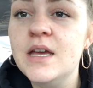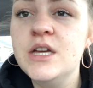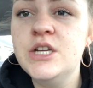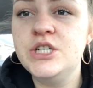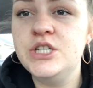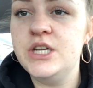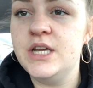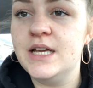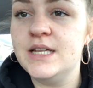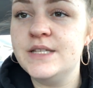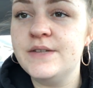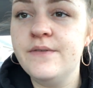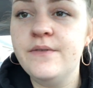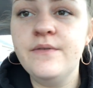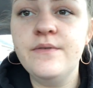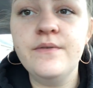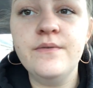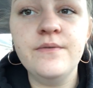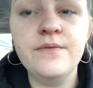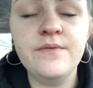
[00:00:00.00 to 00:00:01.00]
she has
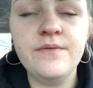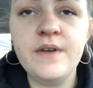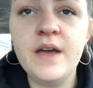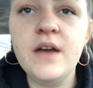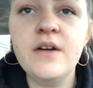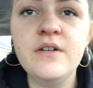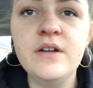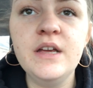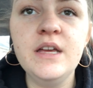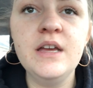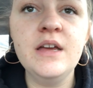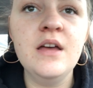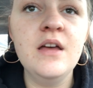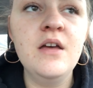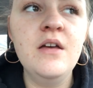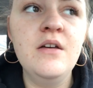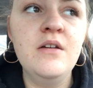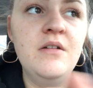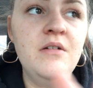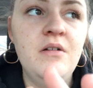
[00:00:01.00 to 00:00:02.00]
very
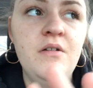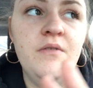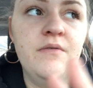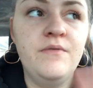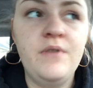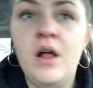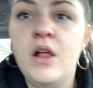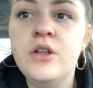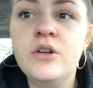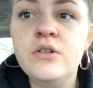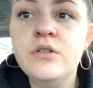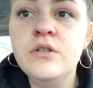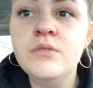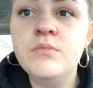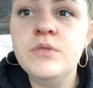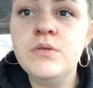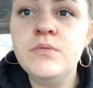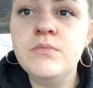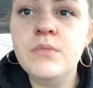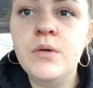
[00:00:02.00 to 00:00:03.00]

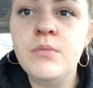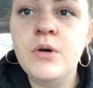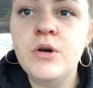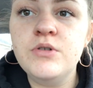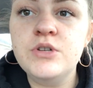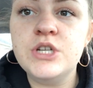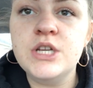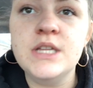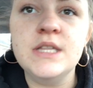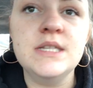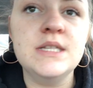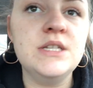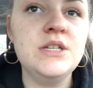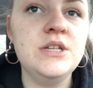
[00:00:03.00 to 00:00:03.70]
volatile emotions.